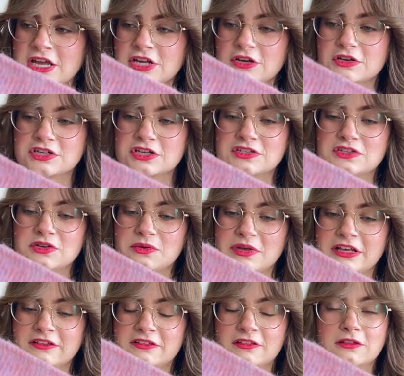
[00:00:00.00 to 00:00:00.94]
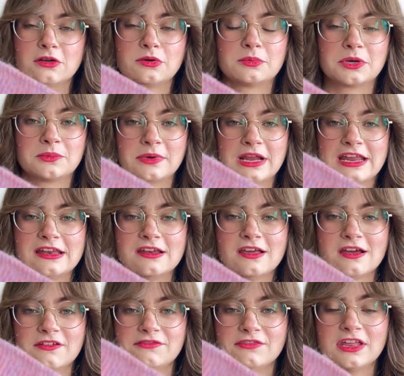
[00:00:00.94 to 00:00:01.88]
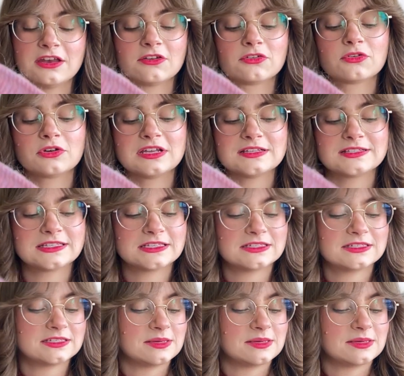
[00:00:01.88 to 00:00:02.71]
just doing a slower rate of increases